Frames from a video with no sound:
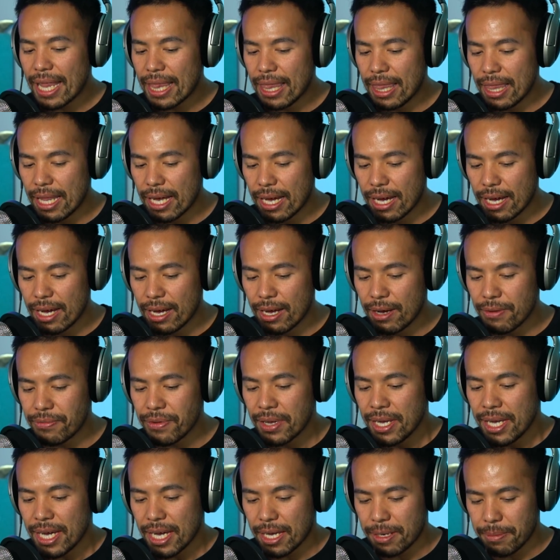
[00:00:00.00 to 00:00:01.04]

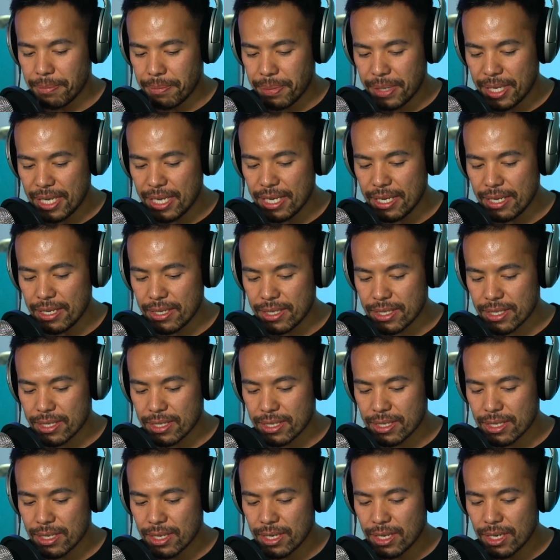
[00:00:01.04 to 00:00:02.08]
love, and
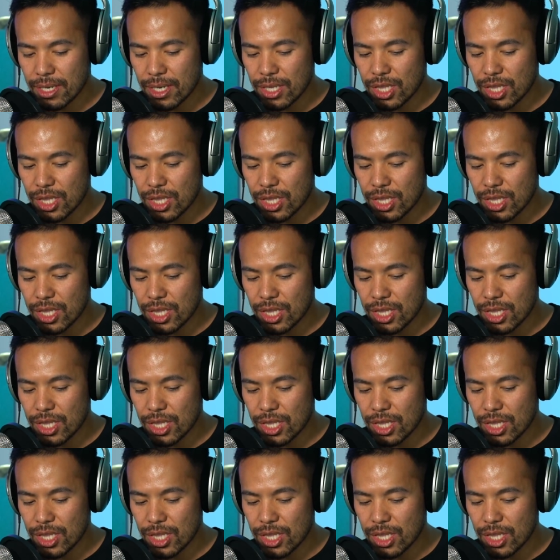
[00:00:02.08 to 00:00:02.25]
peace,